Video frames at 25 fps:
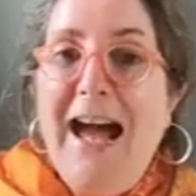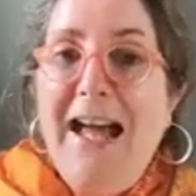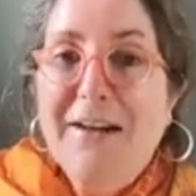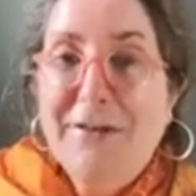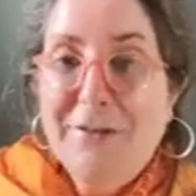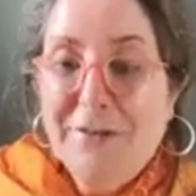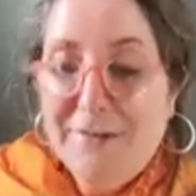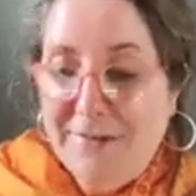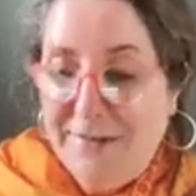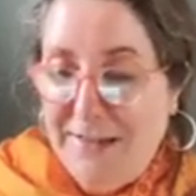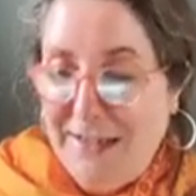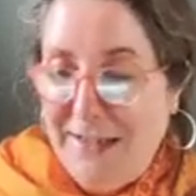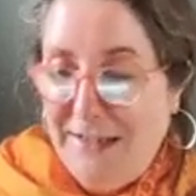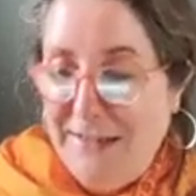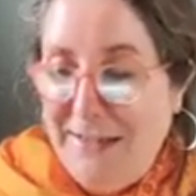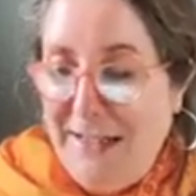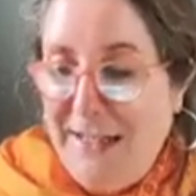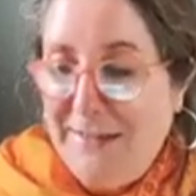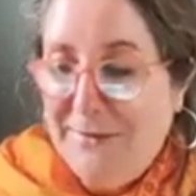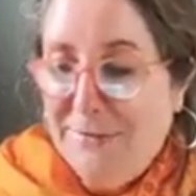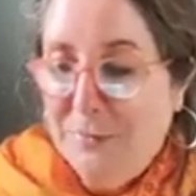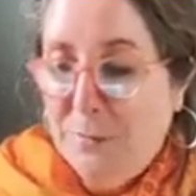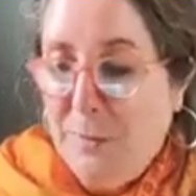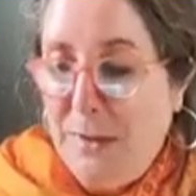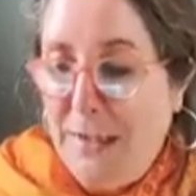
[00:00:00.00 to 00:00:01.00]
And I'll see you
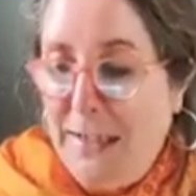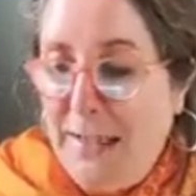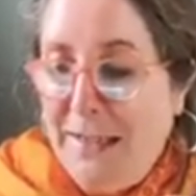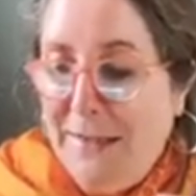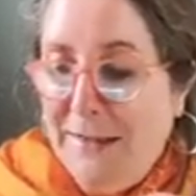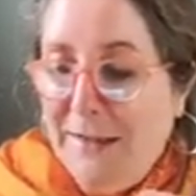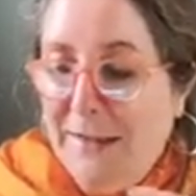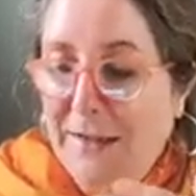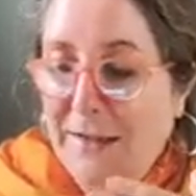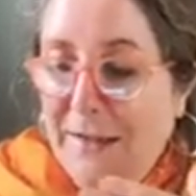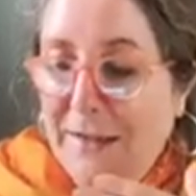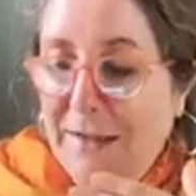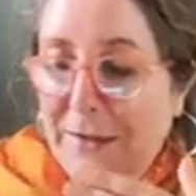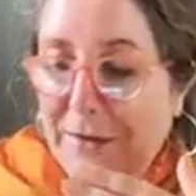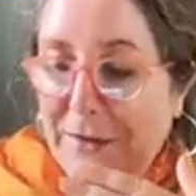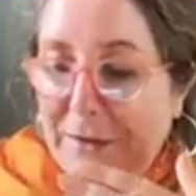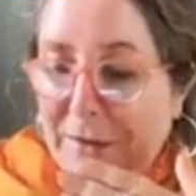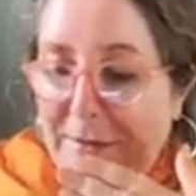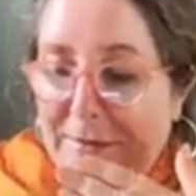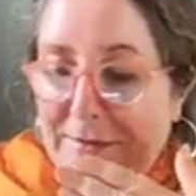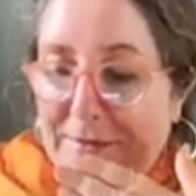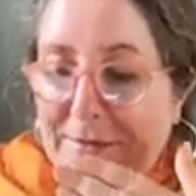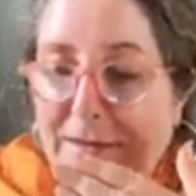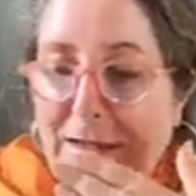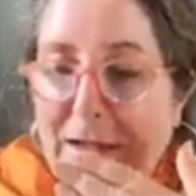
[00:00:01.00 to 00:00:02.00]
next week.
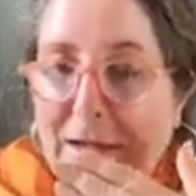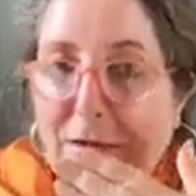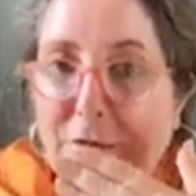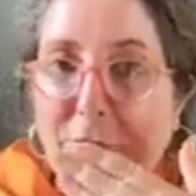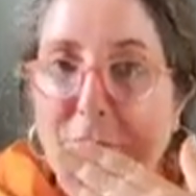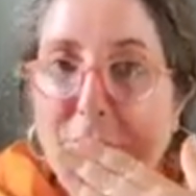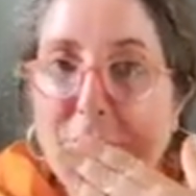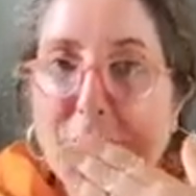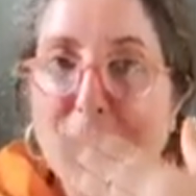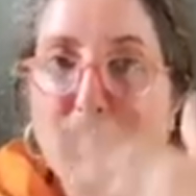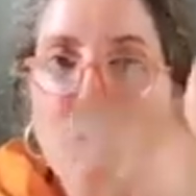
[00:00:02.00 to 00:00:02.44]
Lots of love.